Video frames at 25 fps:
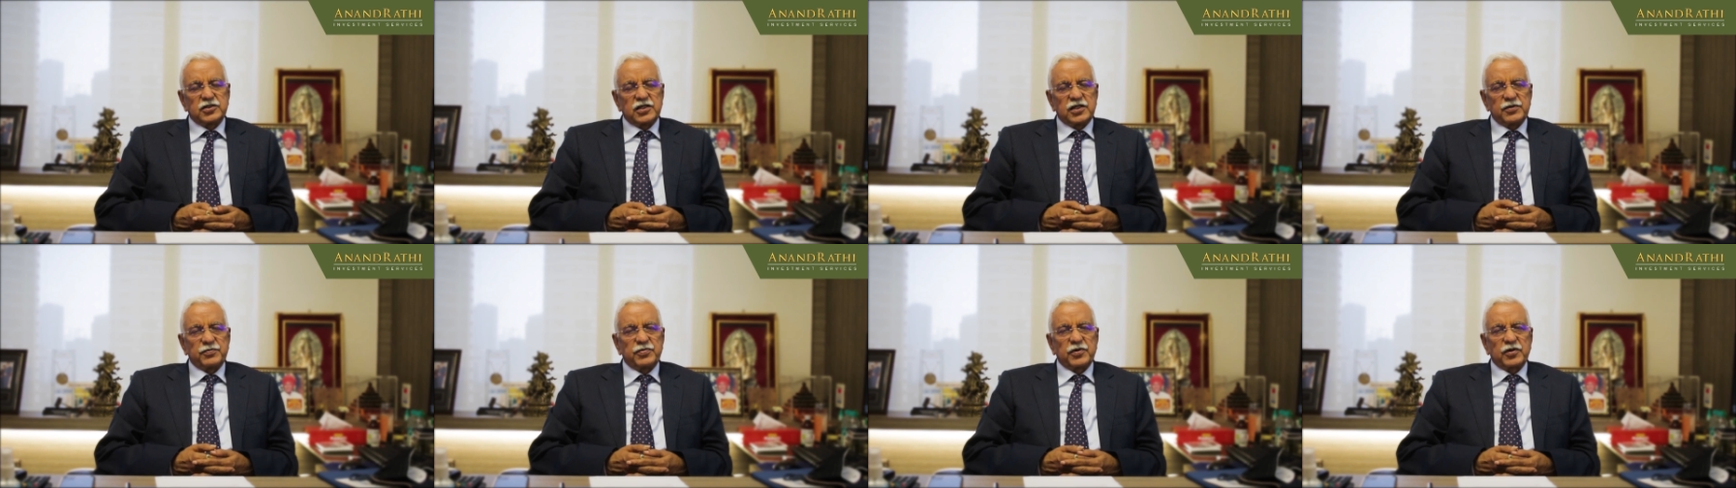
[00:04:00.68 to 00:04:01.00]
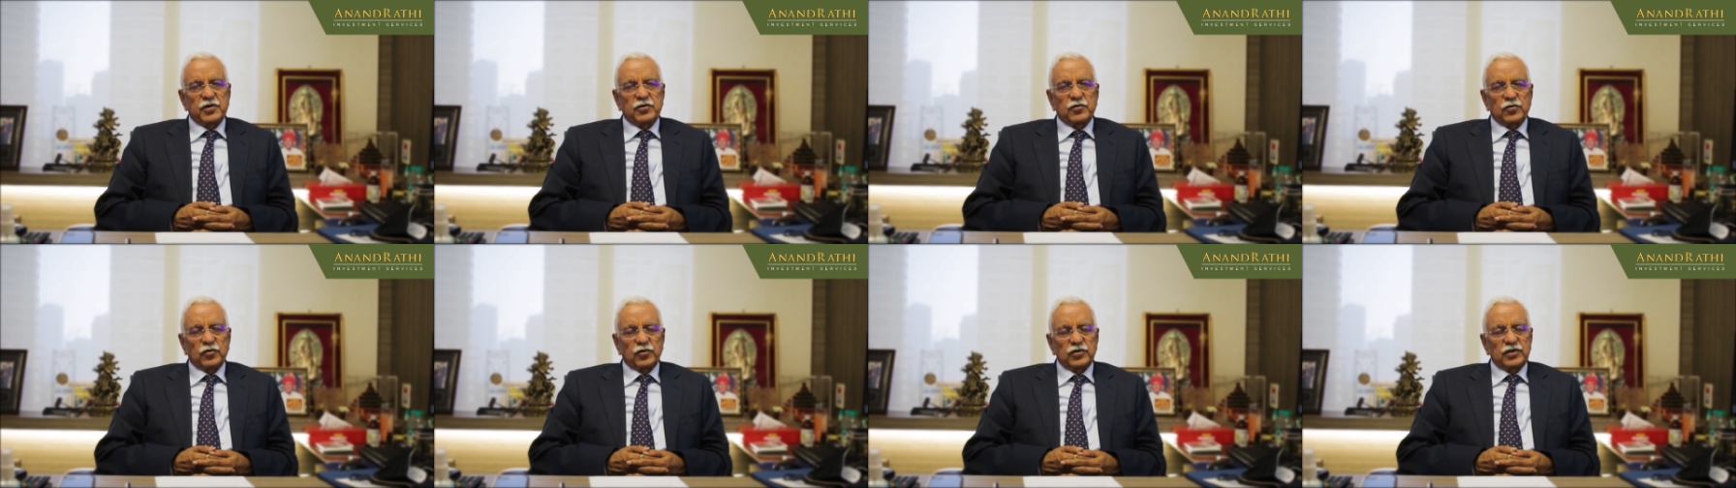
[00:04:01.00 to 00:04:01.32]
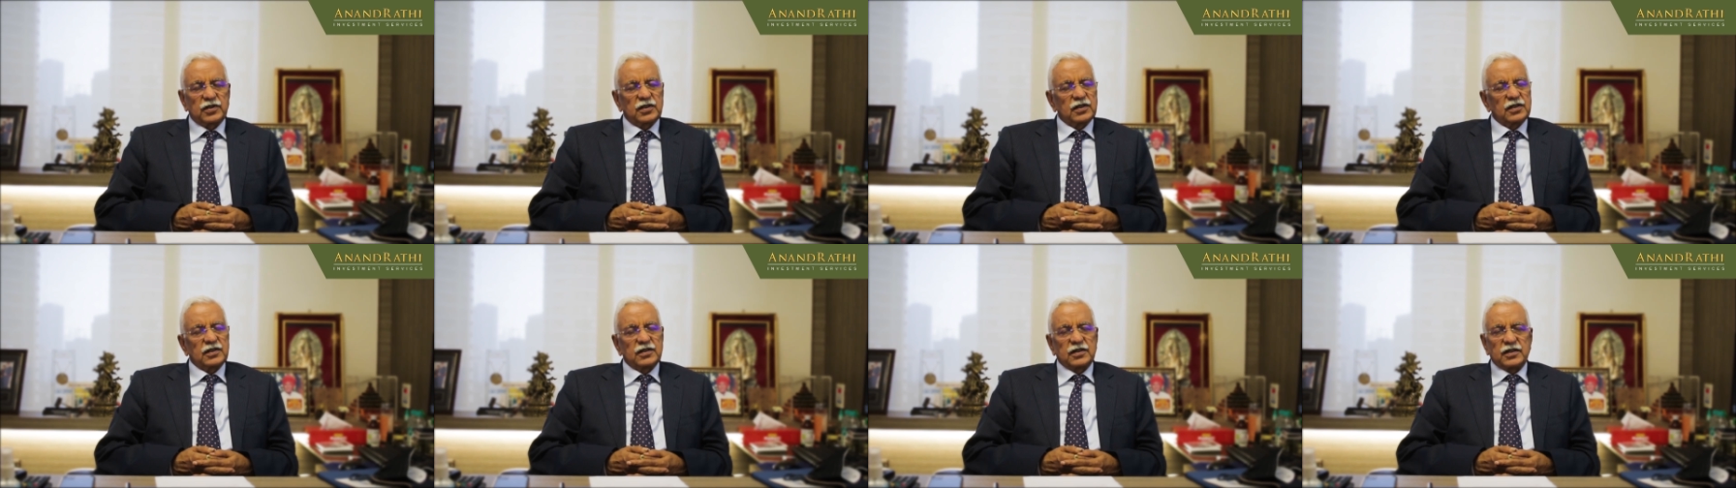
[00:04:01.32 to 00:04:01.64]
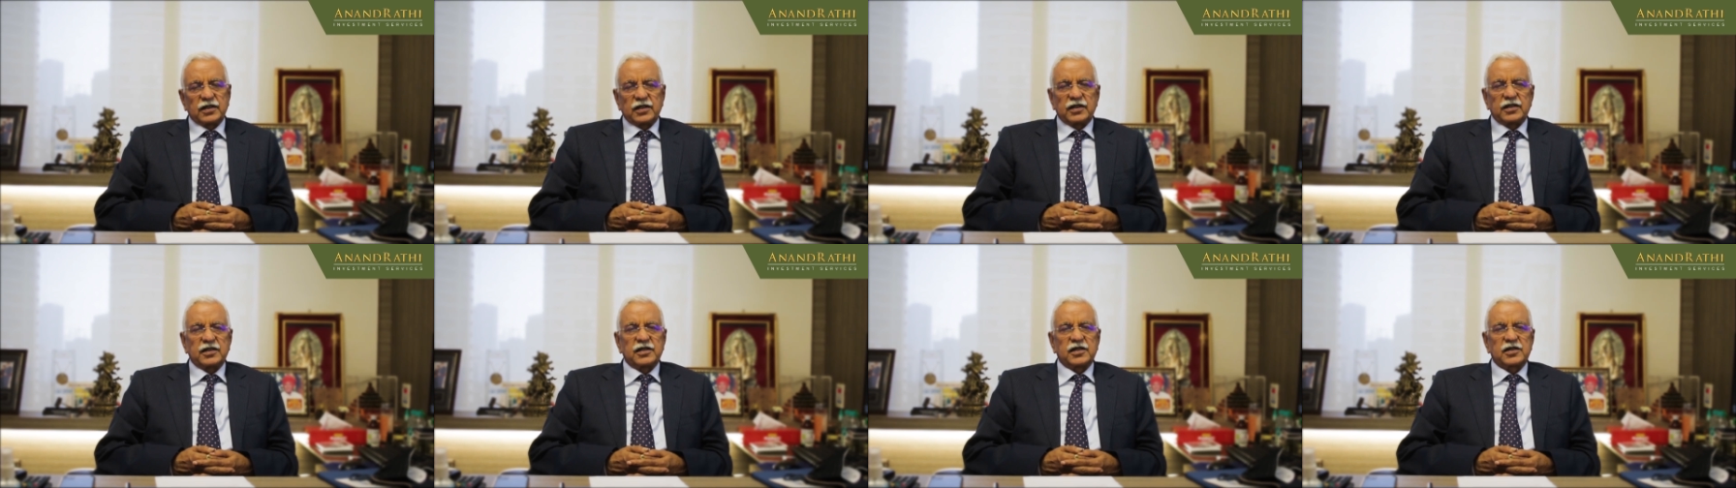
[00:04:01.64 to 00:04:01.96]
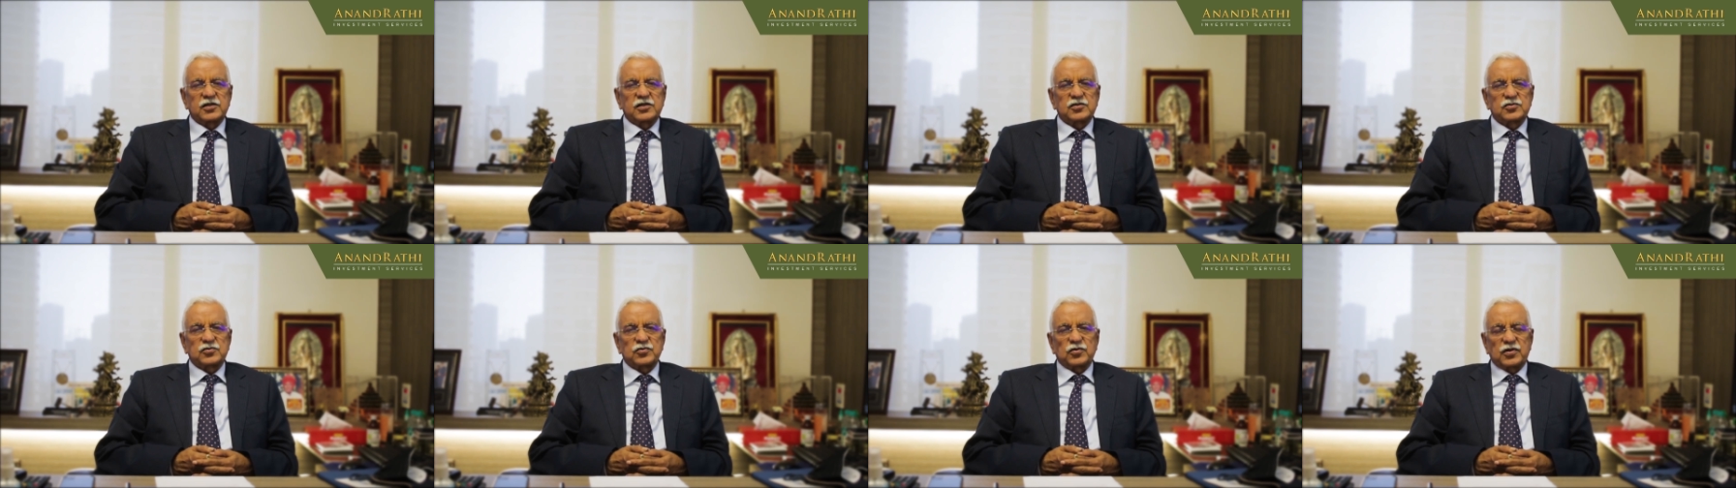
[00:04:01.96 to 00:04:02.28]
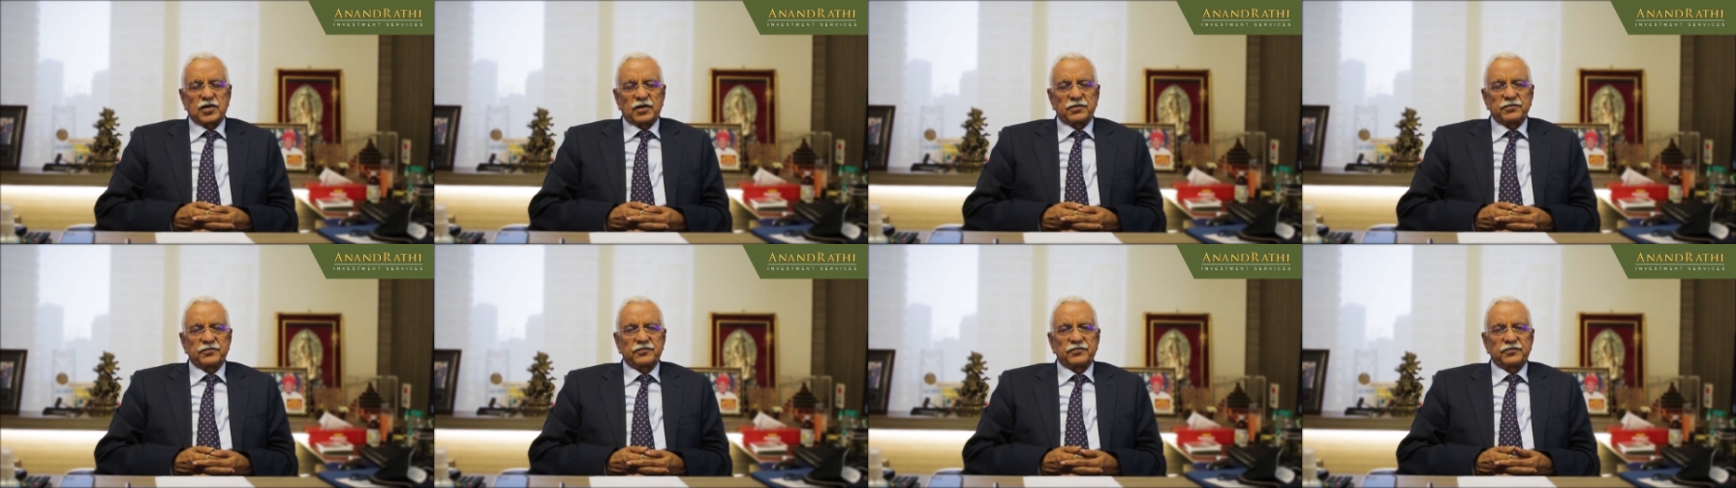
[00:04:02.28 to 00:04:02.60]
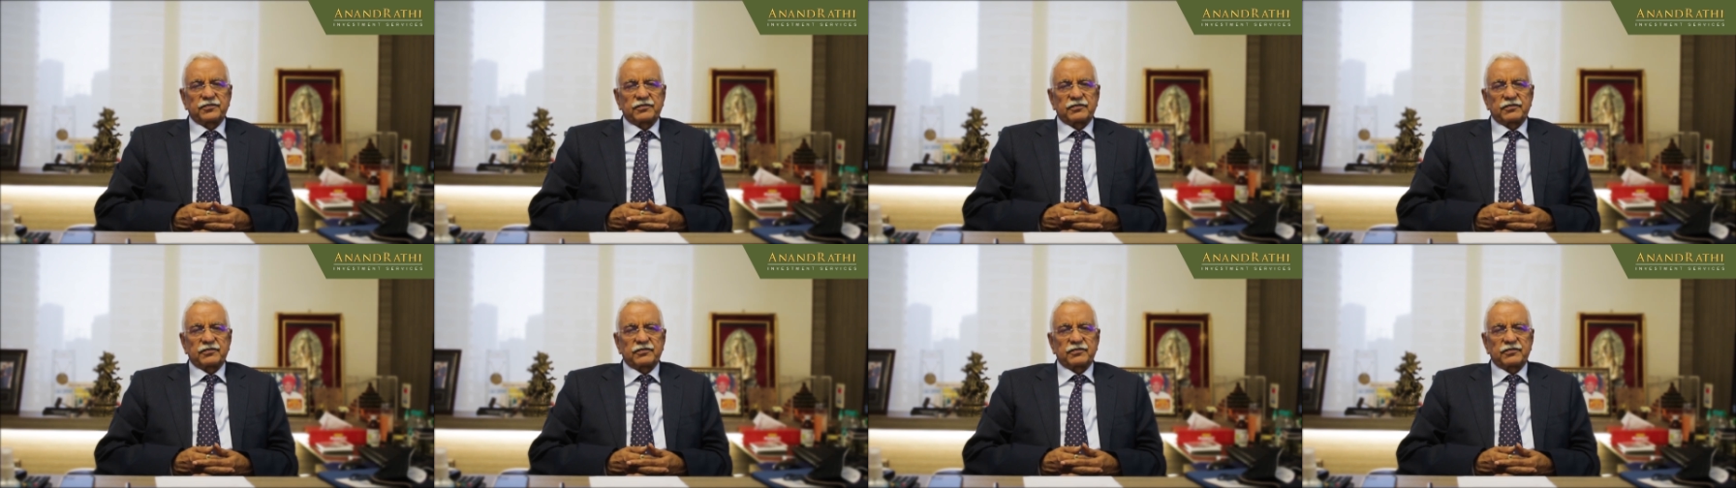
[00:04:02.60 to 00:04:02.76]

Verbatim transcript: GDP growth in the years to come.